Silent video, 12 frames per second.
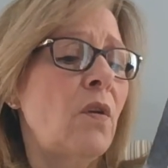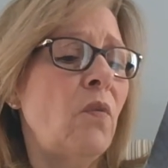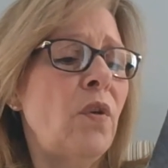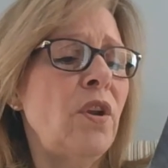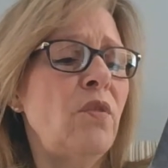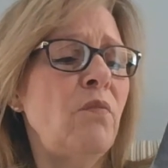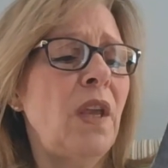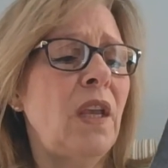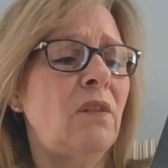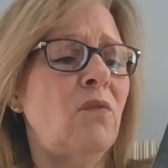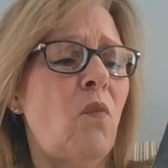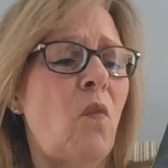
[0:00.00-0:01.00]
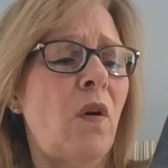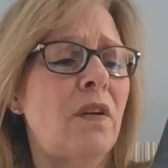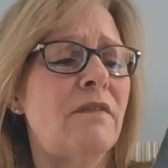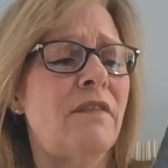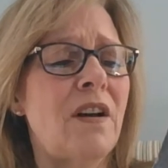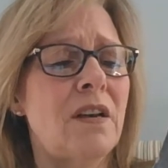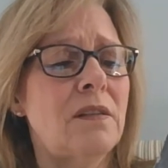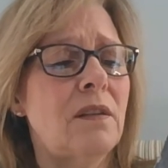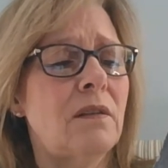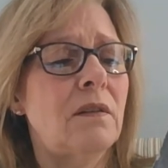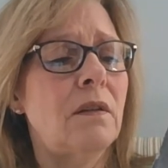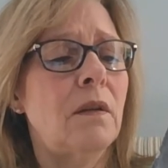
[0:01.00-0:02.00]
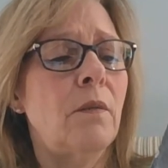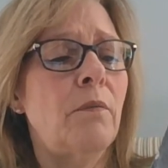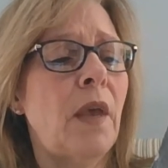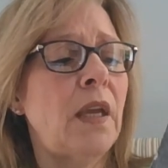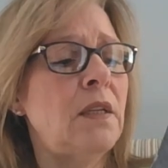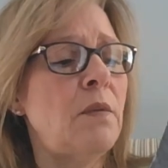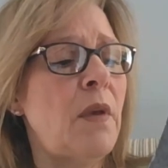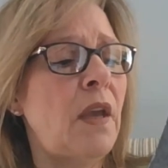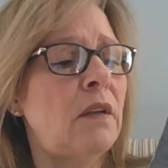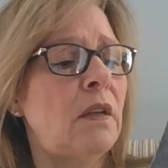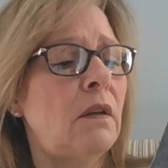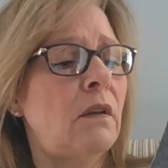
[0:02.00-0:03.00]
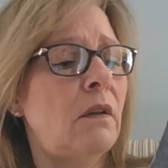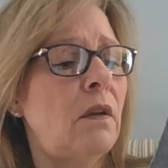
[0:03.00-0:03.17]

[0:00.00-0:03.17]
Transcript: "What do you mean, one of us?" Meg demanded.